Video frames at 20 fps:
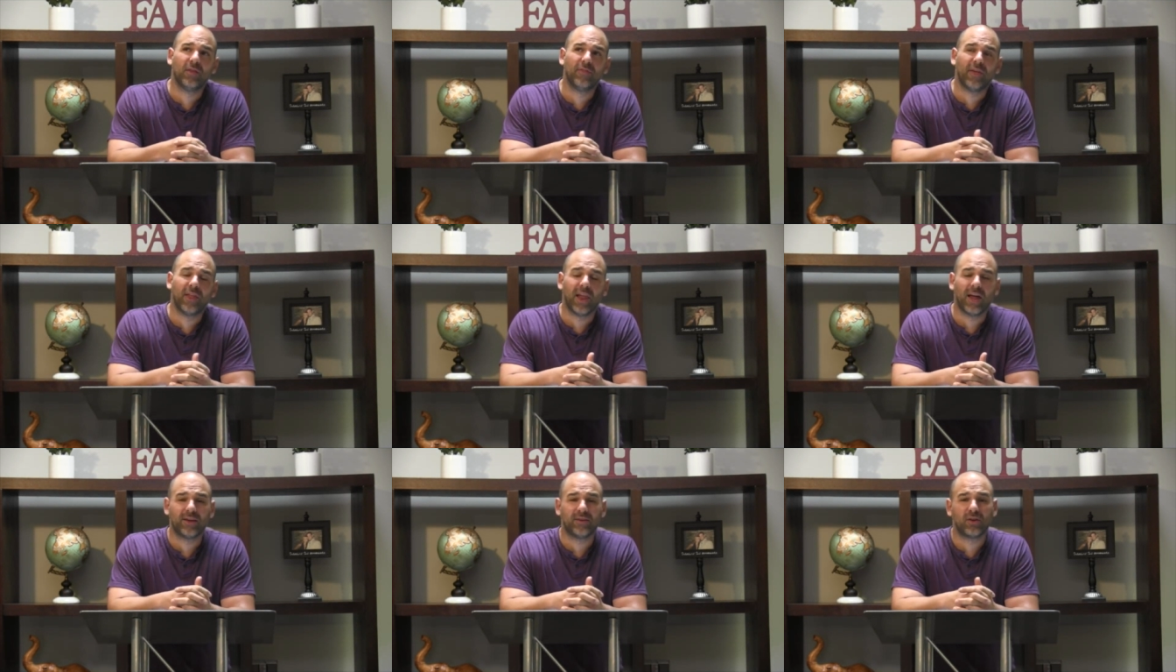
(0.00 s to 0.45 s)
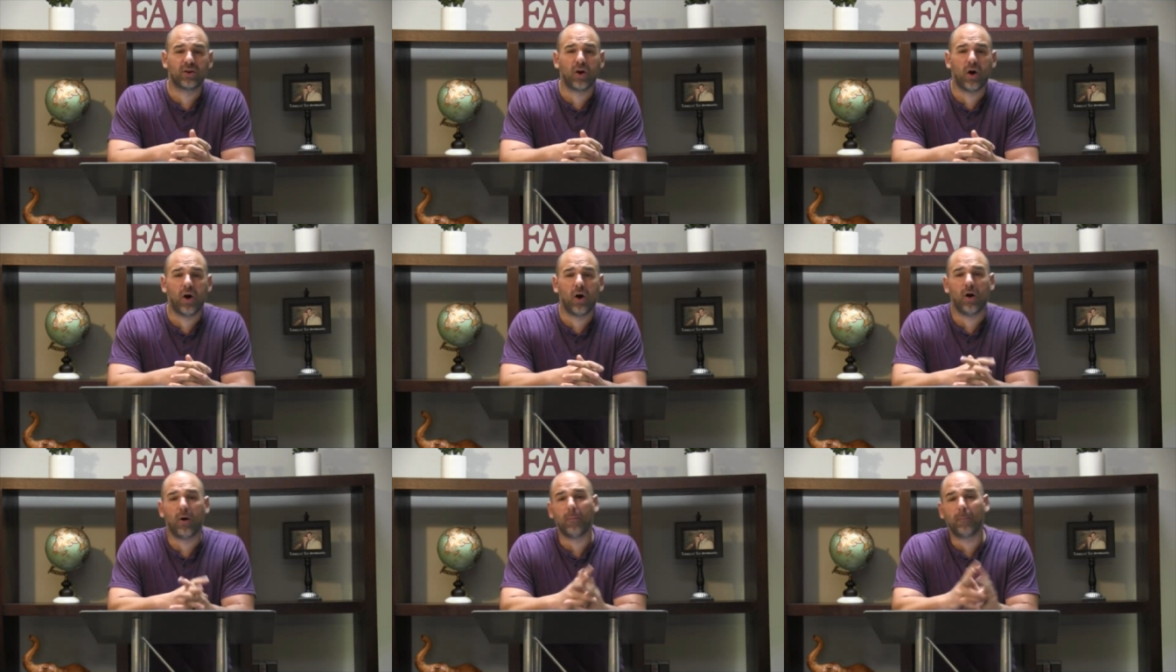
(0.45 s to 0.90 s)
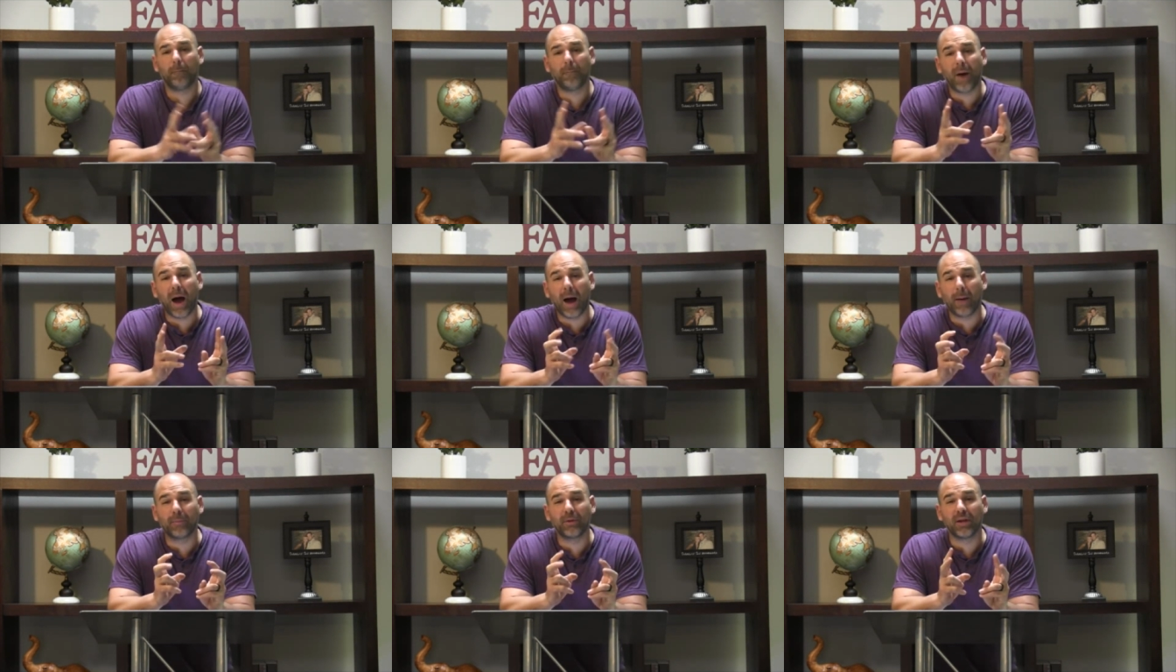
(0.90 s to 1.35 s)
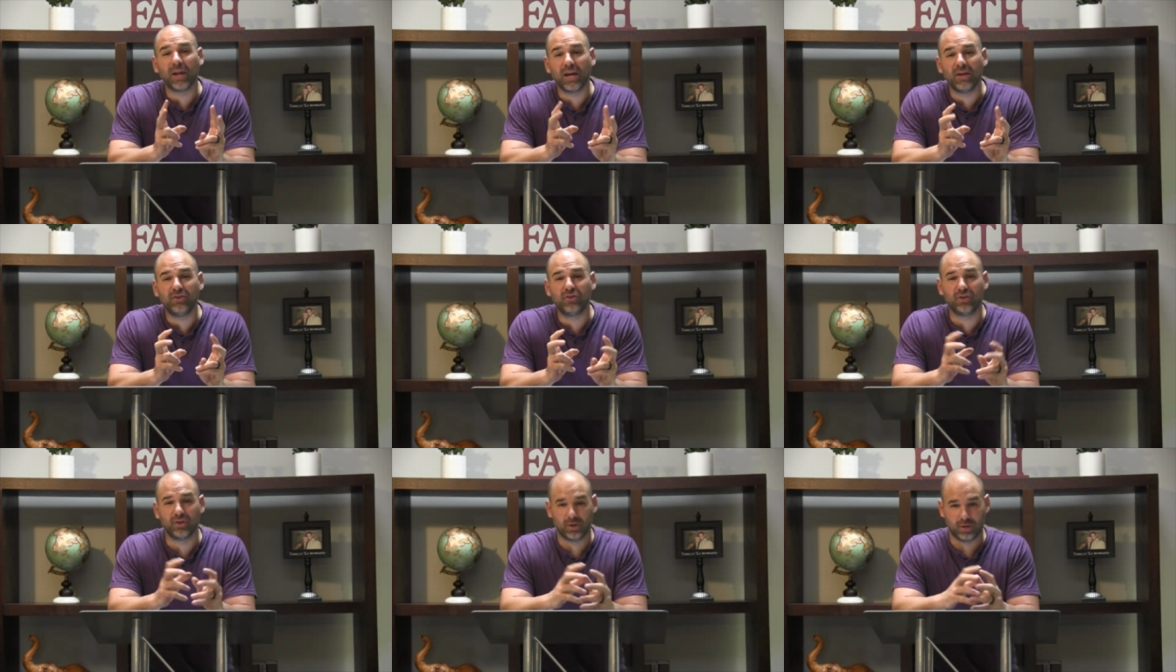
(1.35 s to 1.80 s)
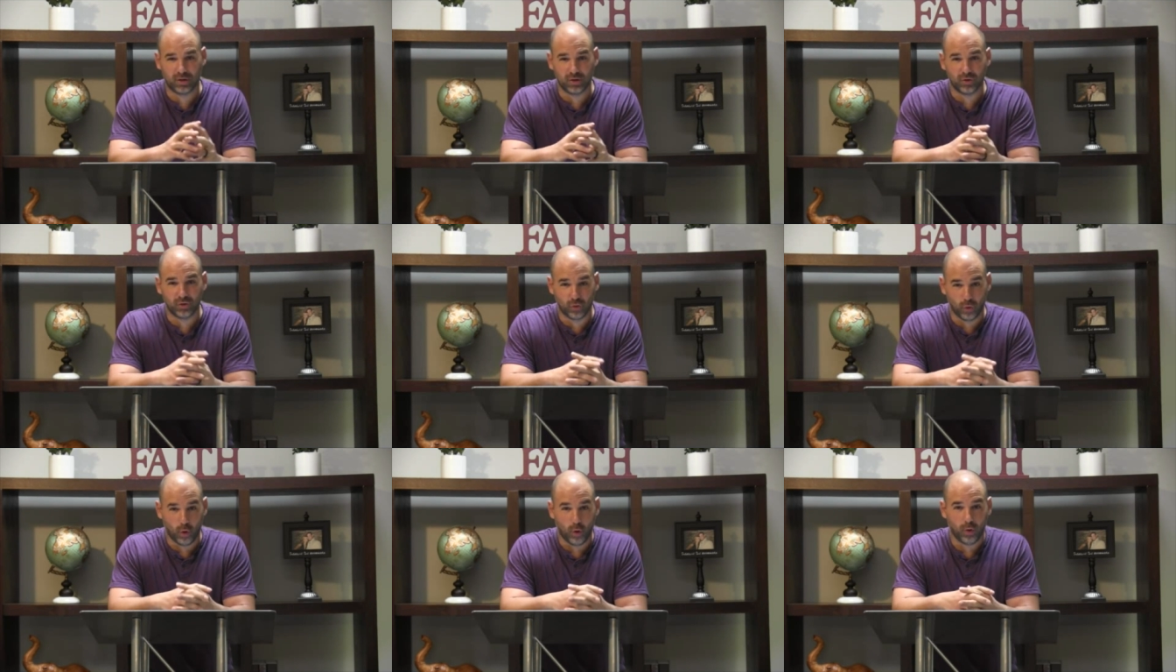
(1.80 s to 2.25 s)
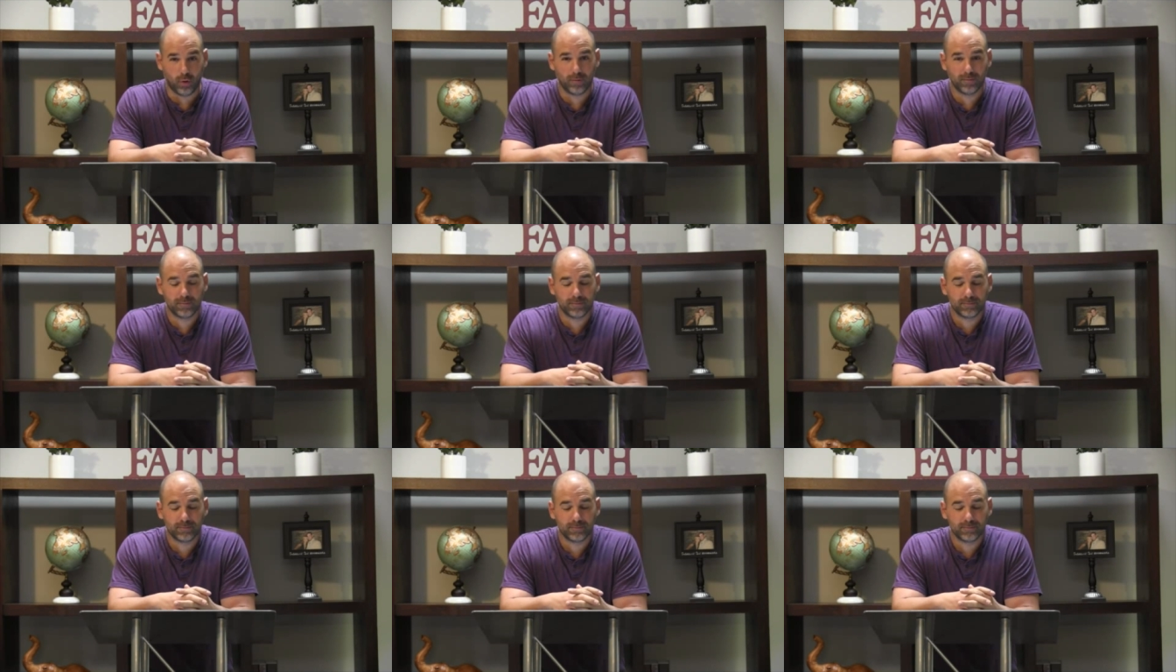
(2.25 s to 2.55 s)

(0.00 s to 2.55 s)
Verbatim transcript: they like to call population control.